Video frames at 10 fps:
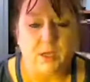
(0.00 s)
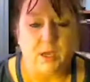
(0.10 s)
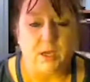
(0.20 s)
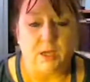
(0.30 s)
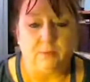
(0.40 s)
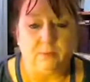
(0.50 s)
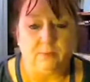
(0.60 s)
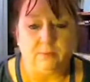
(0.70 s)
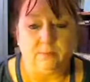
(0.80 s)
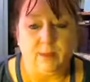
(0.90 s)

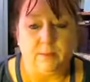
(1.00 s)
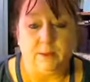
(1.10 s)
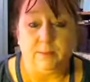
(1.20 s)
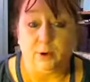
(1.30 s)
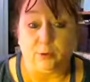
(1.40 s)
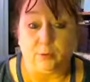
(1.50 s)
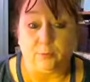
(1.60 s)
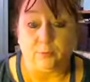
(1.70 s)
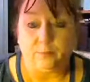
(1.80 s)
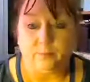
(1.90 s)
Might be a miracle.
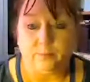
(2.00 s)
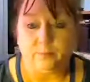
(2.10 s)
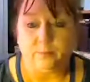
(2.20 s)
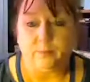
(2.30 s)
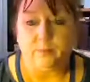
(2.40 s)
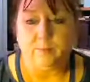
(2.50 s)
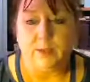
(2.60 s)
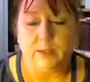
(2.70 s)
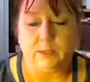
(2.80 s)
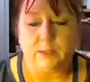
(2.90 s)

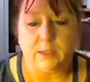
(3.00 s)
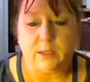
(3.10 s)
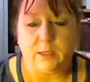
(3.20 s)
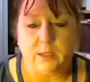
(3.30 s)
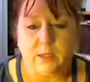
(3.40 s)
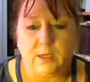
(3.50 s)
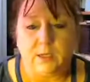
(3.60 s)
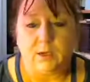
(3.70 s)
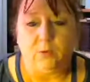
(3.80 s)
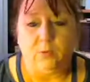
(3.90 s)
But
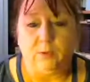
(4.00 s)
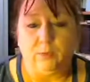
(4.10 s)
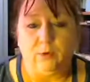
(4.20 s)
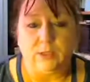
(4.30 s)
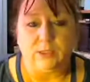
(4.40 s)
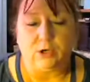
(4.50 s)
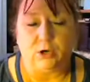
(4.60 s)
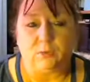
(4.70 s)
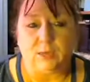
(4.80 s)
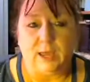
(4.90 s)
we will get
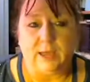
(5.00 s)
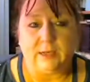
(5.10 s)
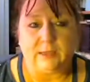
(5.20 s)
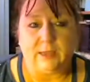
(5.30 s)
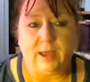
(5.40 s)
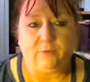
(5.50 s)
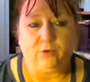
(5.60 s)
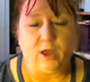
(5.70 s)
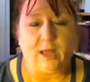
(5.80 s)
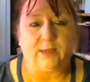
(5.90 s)
started with that
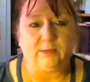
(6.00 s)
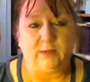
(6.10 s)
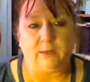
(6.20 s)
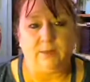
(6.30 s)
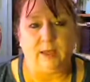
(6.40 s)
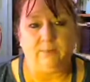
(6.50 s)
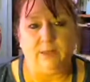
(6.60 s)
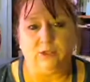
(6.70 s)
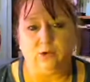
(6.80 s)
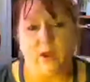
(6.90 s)
after I
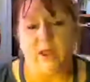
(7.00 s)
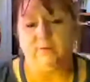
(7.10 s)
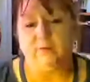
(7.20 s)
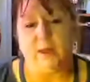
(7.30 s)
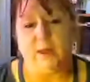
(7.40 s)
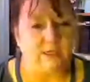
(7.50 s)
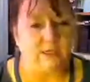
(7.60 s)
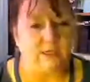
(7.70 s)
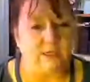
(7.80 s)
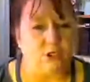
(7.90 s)
make sure everybody kind
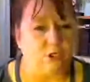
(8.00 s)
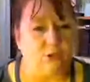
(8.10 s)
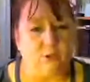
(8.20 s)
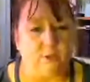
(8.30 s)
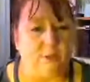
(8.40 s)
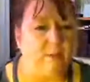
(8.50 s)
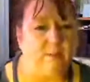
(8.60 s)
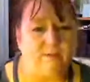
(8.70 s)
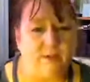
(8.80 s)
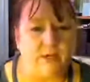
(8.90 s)
of gets their little about
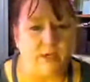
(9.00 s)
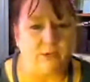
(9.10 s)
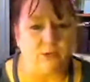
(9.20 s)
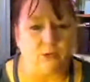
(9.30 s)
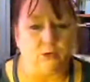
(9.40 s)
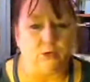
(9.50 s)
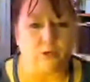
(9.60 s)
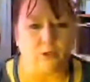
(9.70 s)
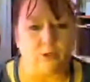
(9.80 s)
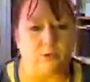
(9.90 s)
me videos or
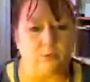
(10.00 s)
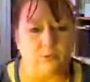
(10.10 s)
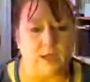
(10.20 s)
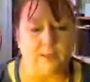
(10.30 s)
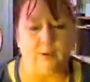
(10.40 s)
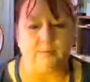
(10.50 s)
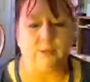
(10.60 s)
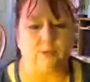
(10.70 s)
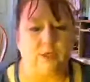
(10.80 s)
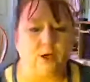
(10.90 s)
their little type ups
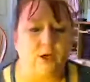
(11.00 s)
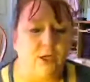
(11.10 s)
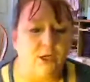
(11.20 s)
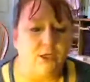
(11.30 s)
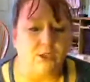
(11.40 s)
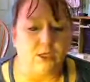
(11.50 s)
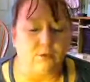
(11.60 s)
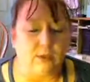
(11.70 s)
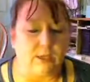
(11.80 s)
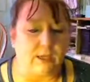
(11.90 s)
on there so that
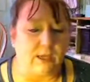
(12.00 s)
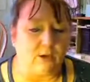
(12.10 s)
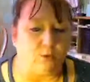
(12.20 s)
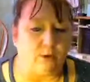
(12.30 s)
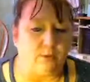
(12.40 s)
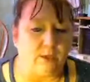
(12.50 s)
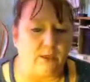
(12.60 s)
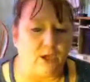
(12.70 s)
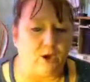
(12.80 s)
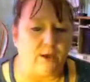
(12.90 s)
we can get going. But
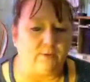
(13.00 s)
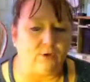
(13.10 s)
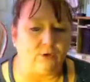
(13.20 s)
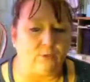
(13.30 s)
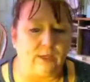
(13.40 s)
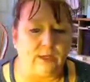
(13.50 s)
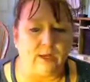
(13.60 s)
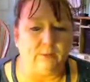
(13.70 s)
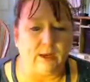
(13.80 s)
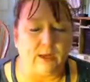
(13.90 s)
y'all have a good weekend.
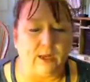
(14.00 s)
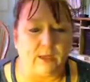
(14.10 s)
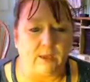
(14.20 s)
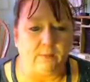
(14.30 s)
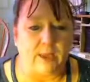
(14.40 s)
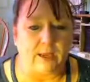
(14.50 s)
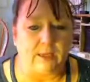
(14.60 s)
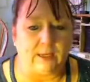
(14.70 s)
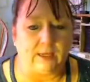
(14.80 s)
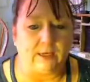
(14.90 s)
I may not get back
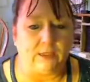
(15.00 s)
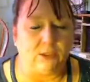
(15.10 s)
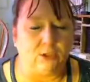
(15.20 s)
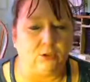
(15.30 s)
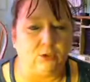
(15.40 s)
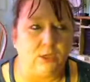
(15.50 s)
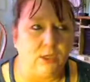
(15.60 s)
again until